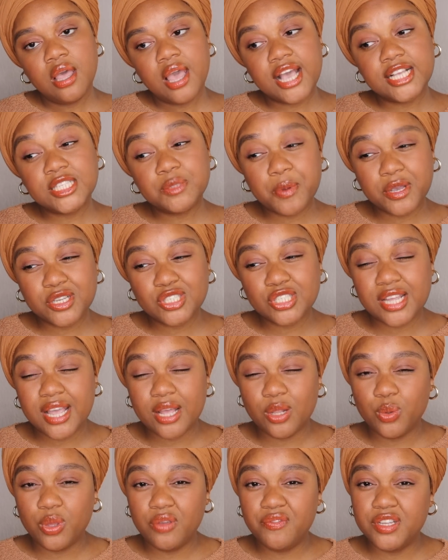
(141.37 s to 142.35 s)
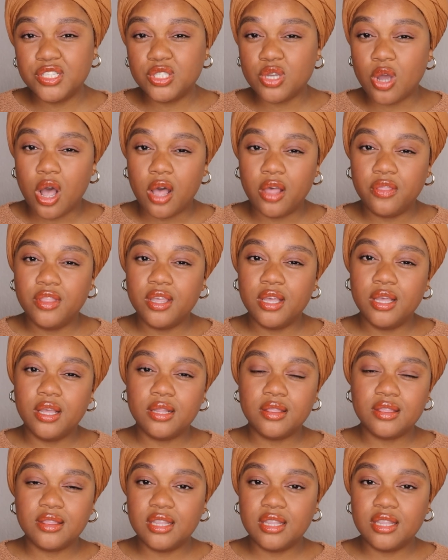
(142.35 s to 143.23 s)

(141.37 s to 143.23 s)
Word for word: especially at Louis Vuitton, the,